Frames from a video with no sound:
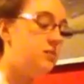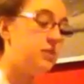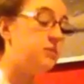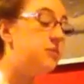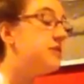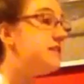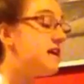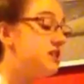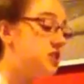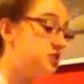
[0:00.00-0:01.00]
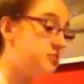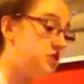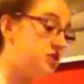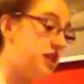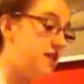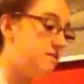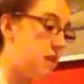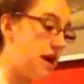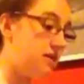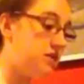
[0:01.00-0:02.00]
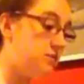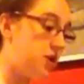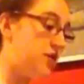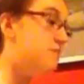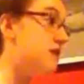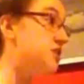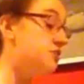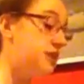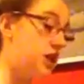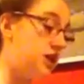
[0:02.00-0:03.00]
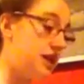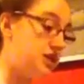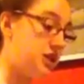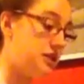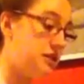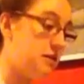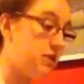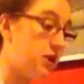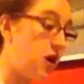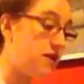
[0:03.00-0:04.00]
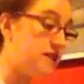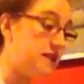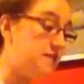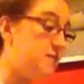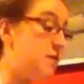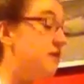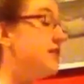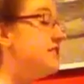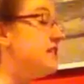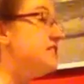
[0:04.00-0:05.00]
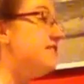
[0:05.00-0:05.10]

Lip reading: People with Down syndrome usually have mild to moderate mental retardation, but cognitive ability does